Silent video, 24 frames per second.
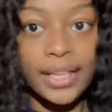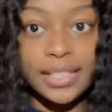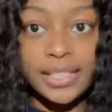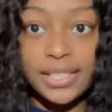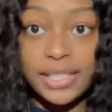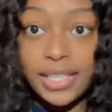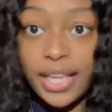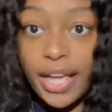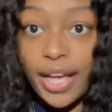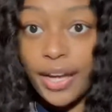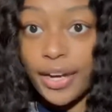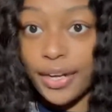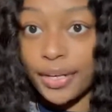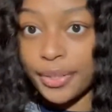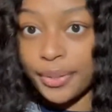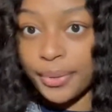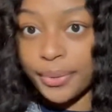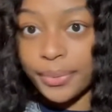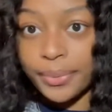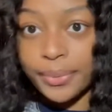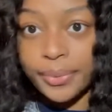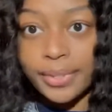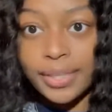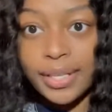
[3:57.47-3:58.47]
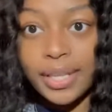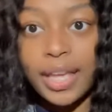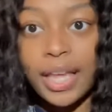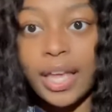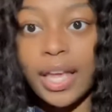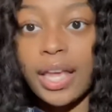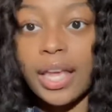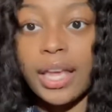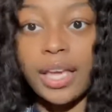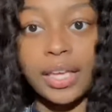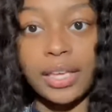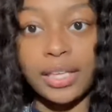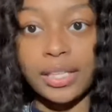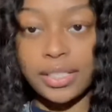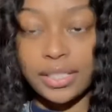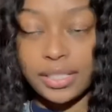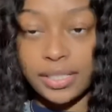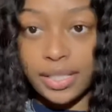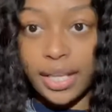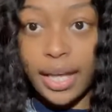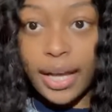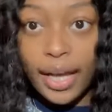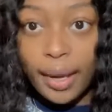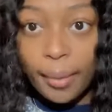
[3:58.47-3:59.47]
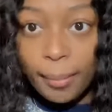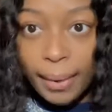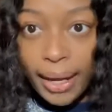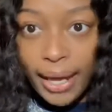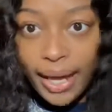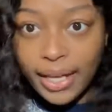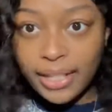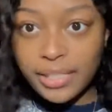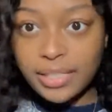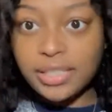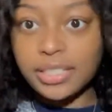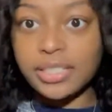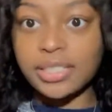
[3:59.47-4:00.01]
So say goodbye to